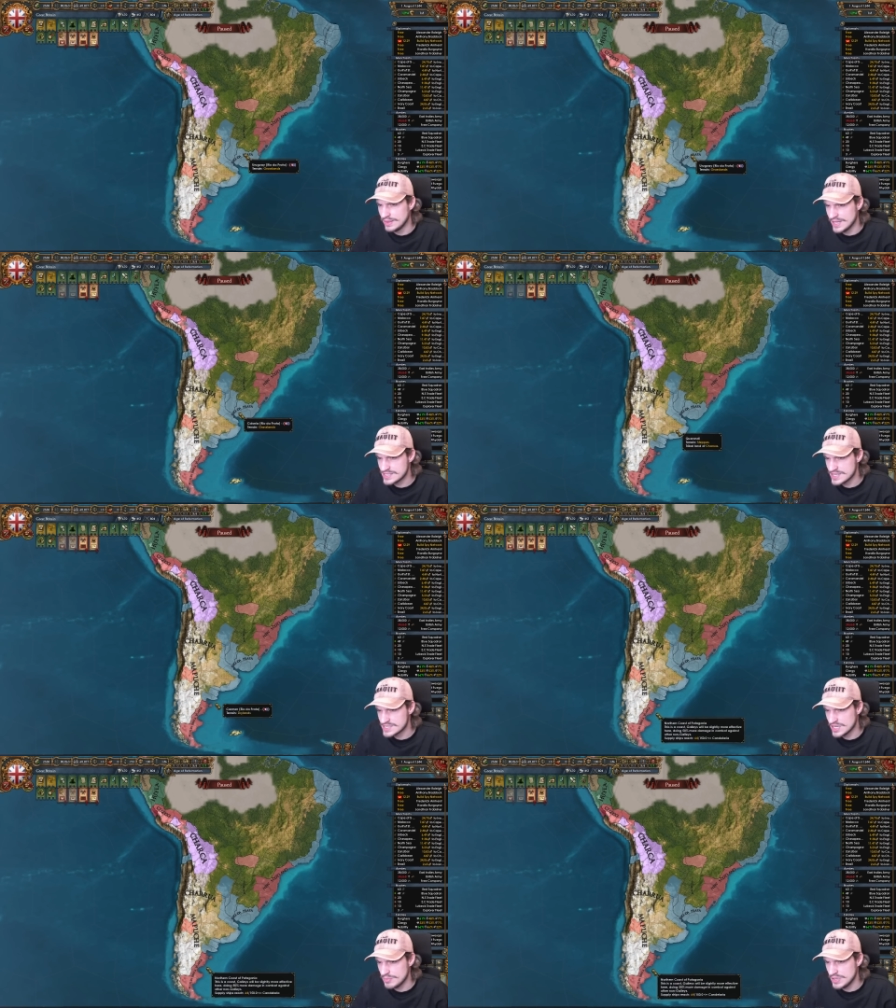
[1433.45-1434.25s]
This is
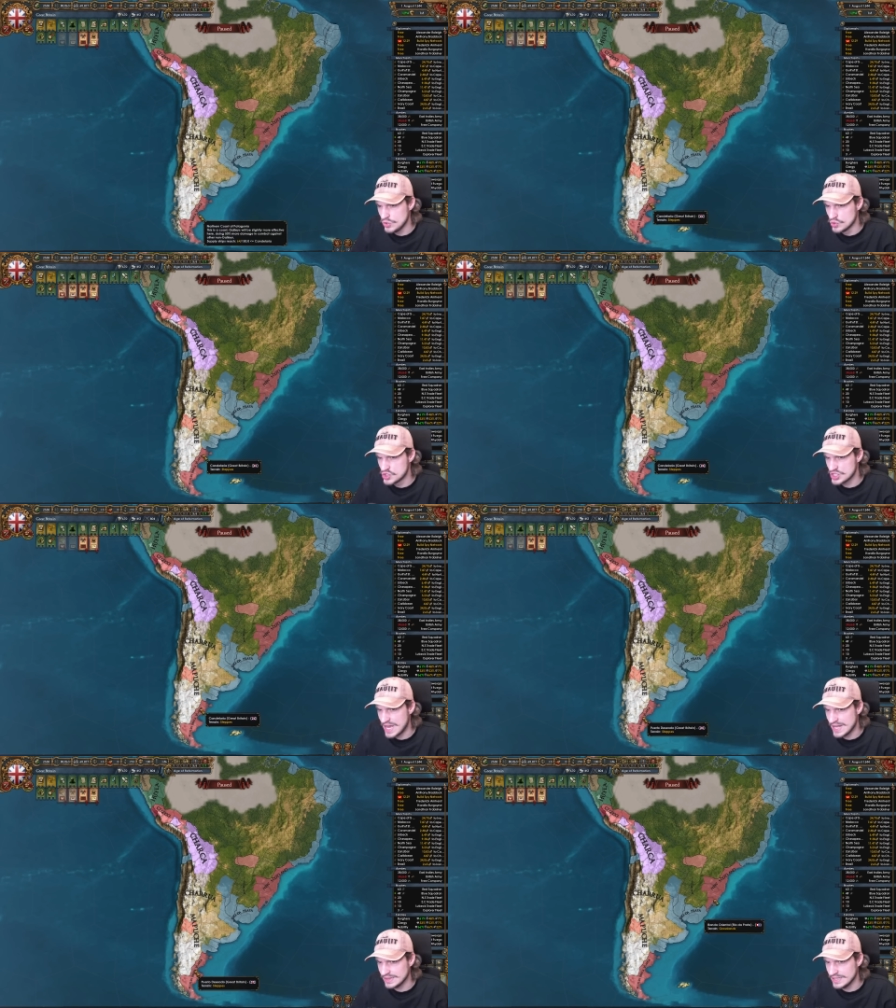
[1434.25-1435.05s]
going to be New
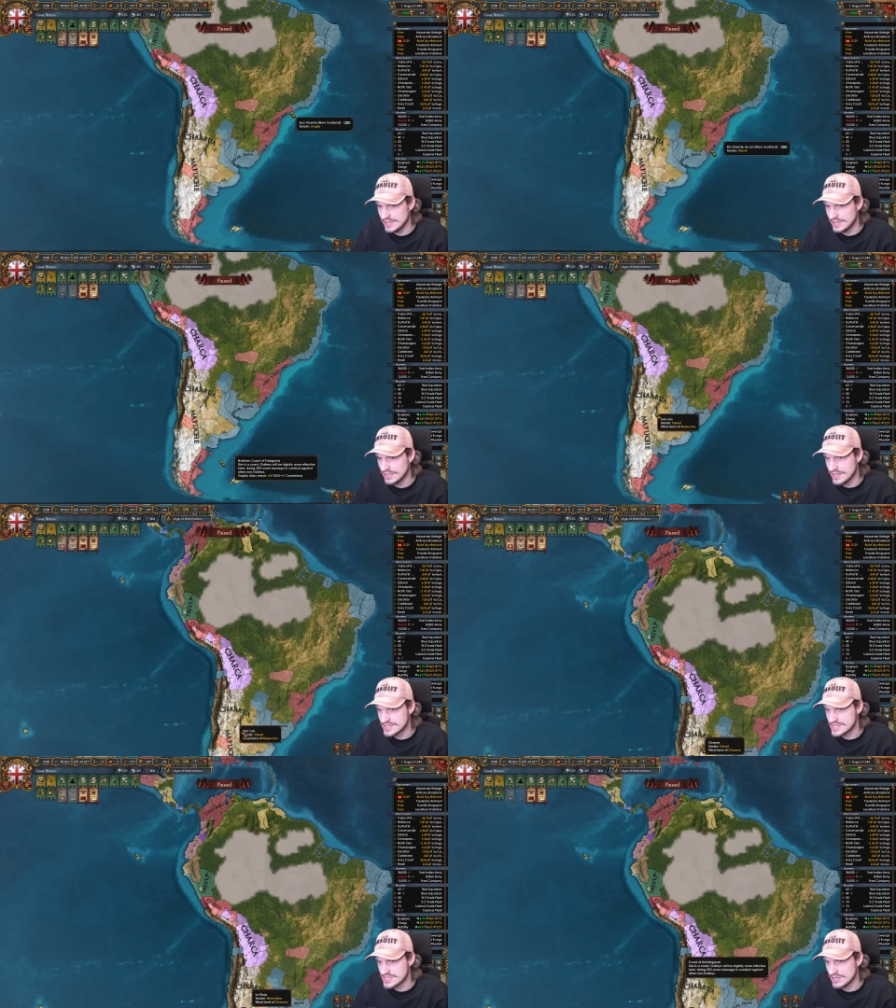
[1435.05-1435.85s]
Scotland.
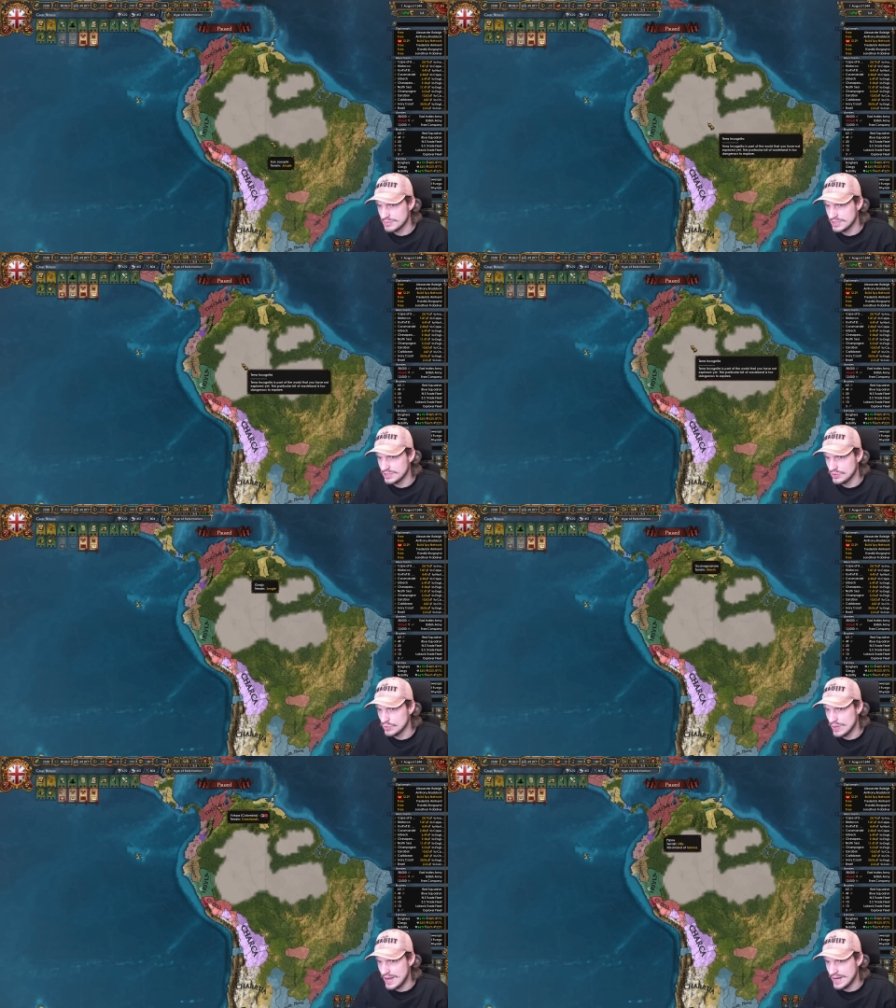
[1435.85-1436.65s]
This is going to be
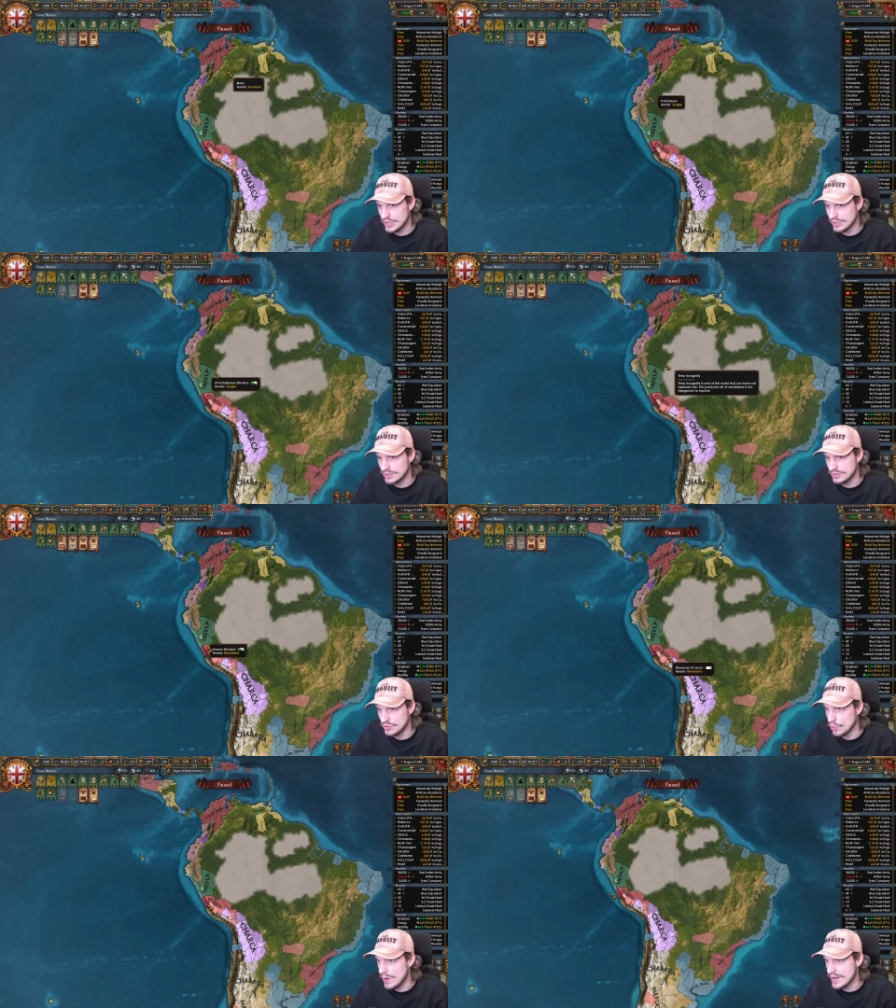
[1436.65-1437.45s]
New Ireland,
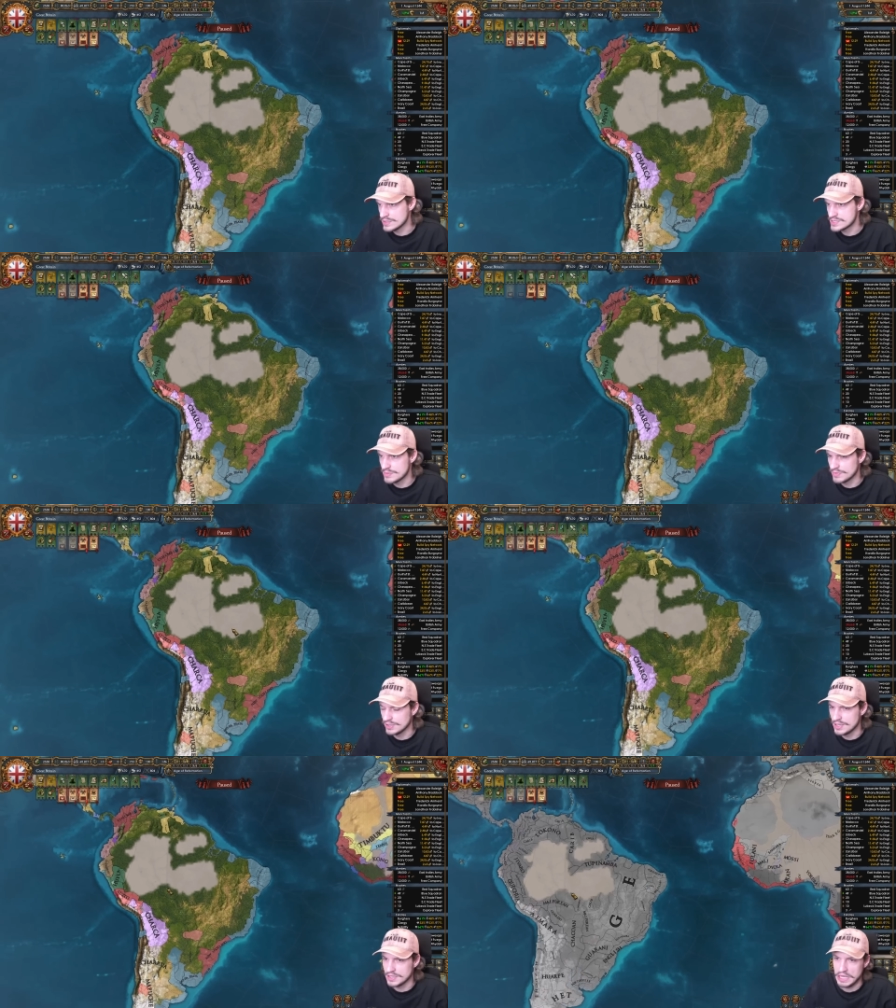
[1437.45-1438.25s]
New Wales,
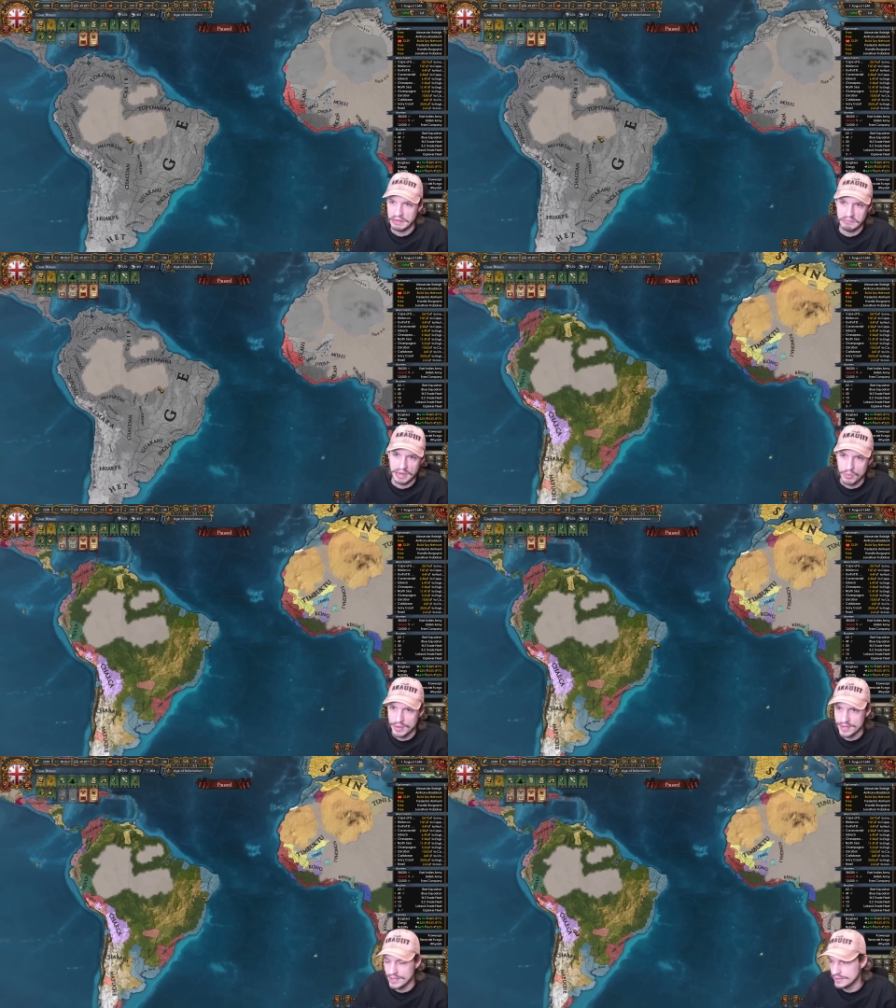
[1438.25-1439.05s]
something like that. Yeah, why not?